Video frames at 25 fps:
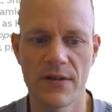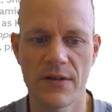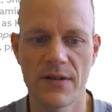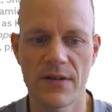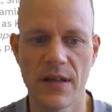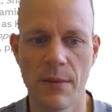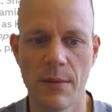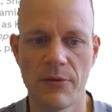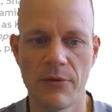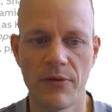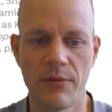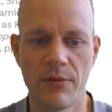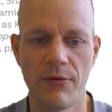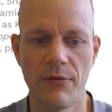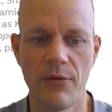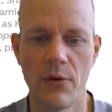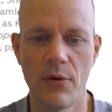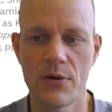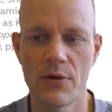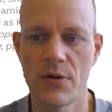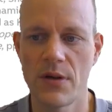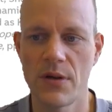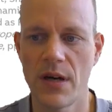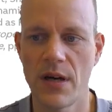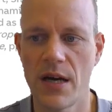steps from
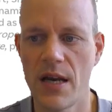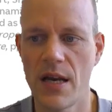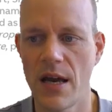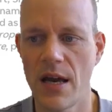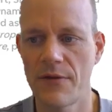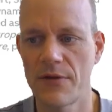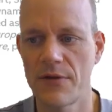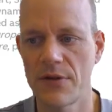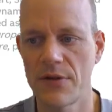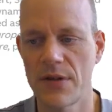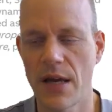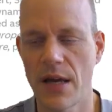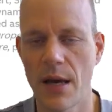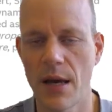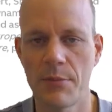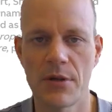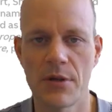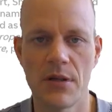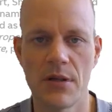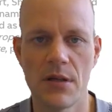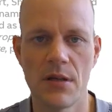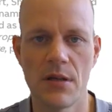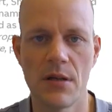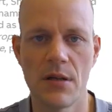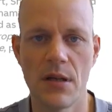4 to 9 have to
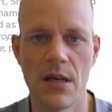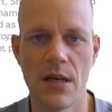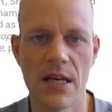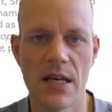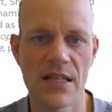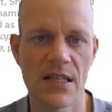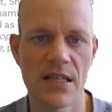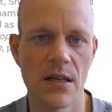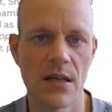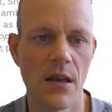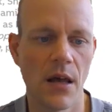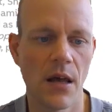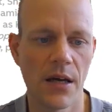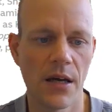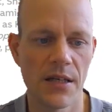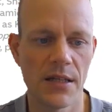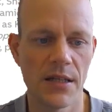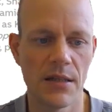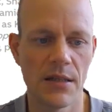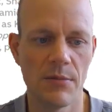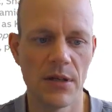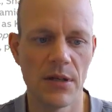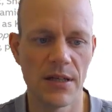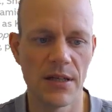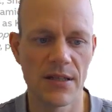happen in less than
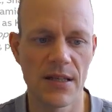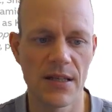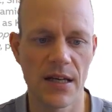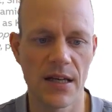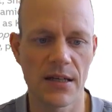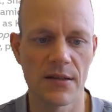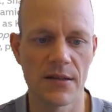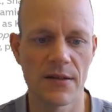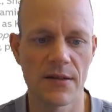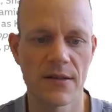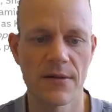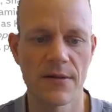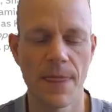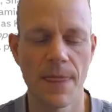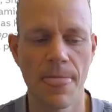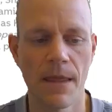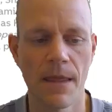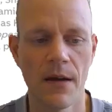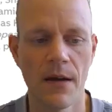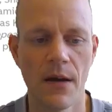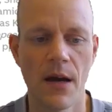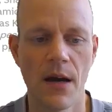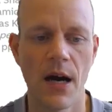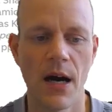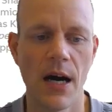90 milliseconds.
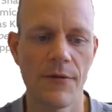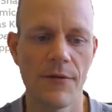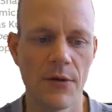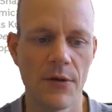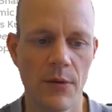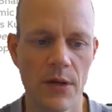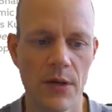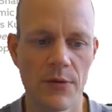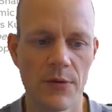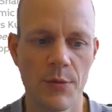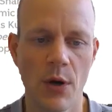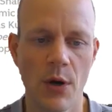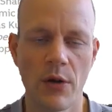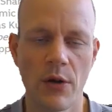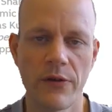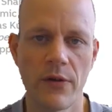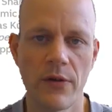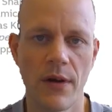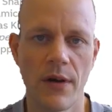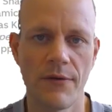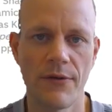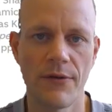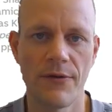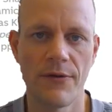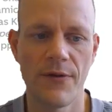Afterwards, we
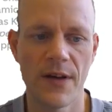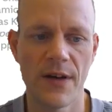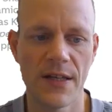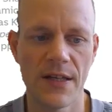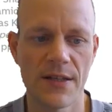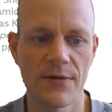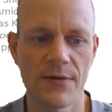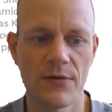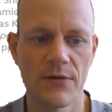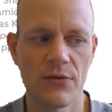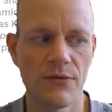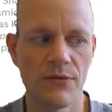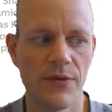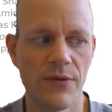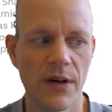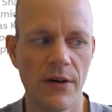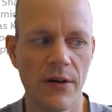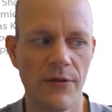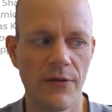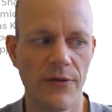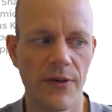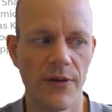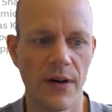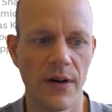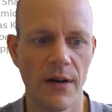also have a phase to
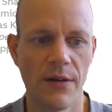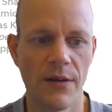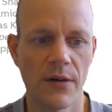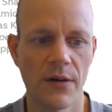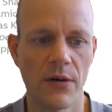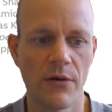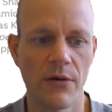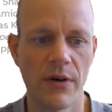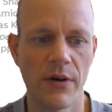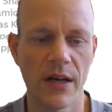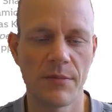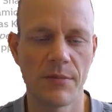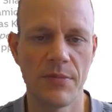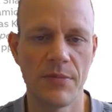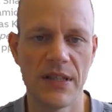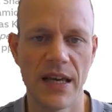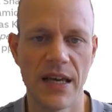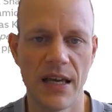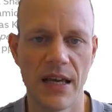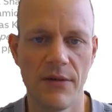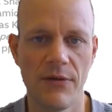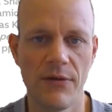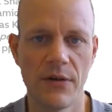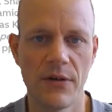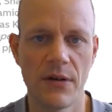verify the correct
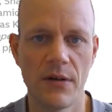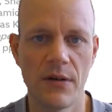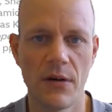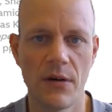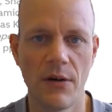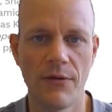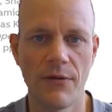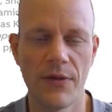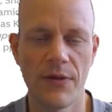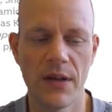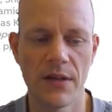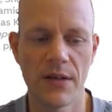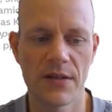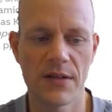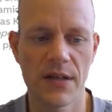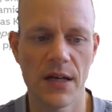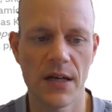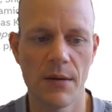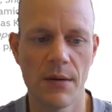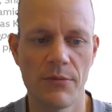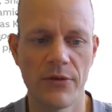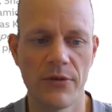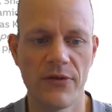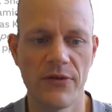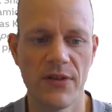behavior of the
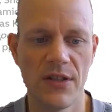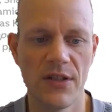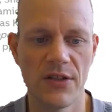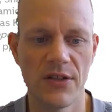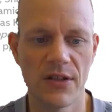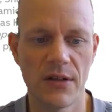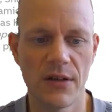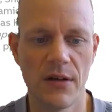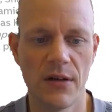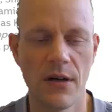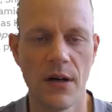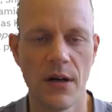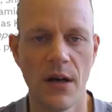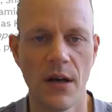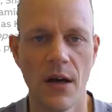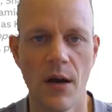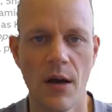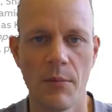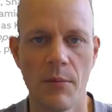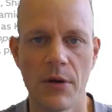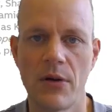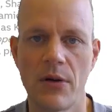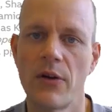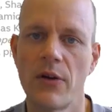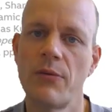entire procedure,
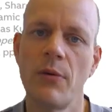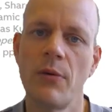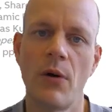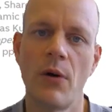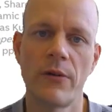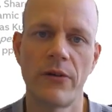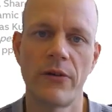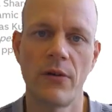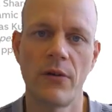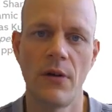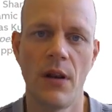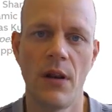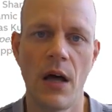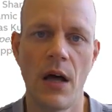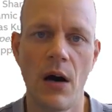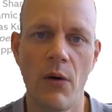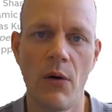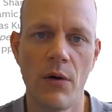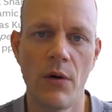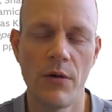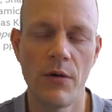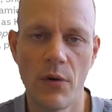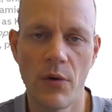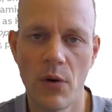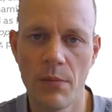because we also
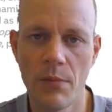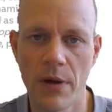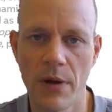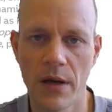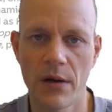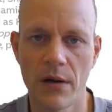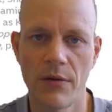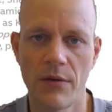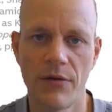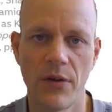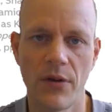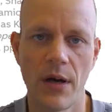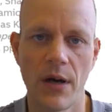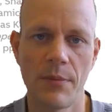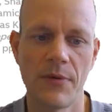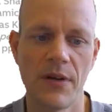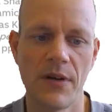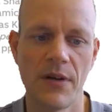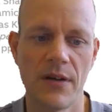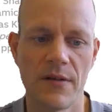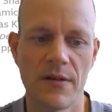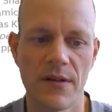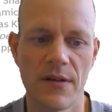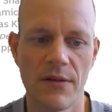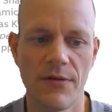allow a rollback of the
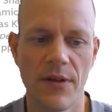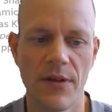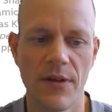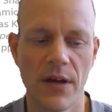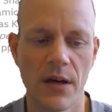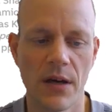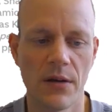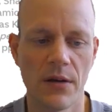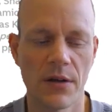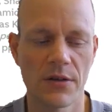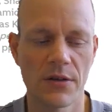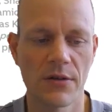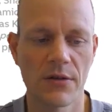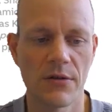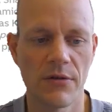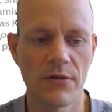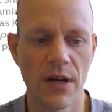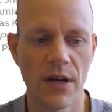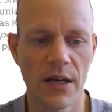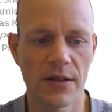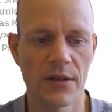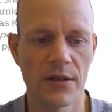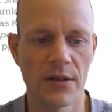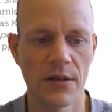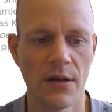updates if they are not
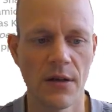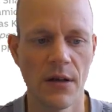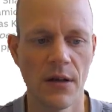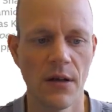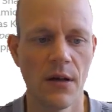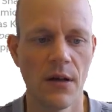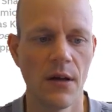correct.